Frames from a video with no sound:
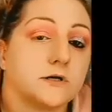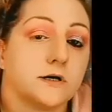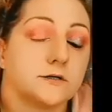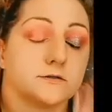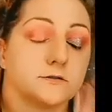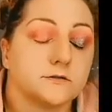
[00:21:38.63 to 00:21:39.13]

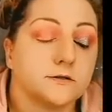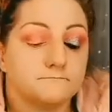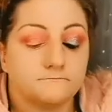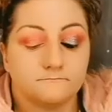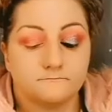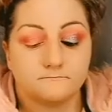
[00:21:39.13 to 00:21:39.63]
sizes.
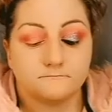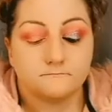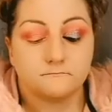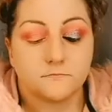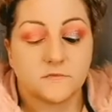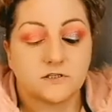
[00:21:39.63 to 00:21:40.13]

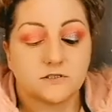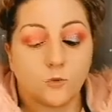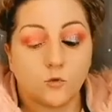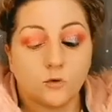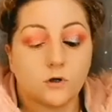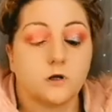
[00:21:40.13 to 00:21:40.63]

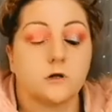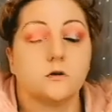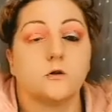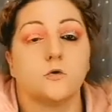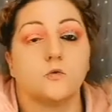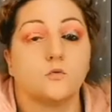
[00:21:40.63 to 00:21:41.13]
Smoky
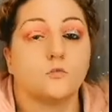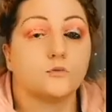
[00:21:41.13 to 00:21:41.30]
Glow,